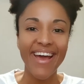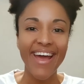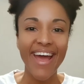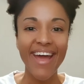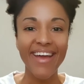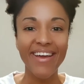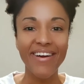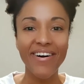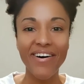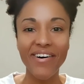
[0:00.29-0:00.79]

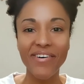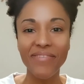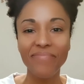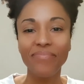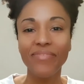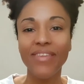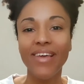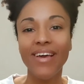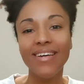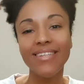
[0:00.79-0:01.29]
Hey y'all,
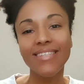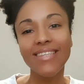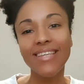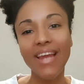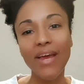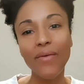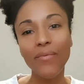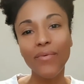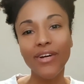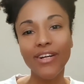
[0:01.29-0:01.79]

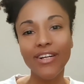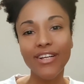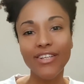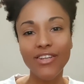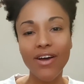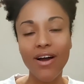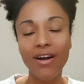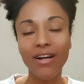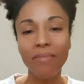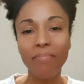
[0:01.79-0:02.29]
today we're going to
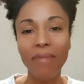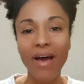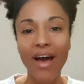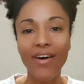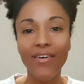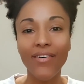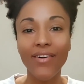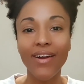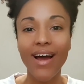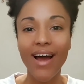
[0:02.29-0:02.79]
talk
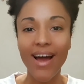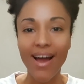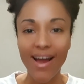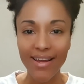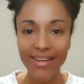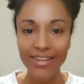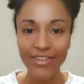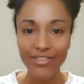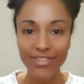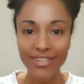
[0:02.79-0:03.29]
about
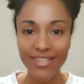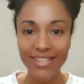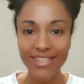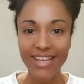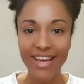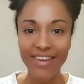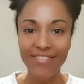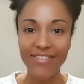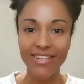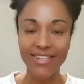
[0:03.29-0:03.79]
high yield
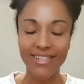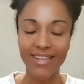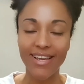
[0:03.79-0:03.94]
savings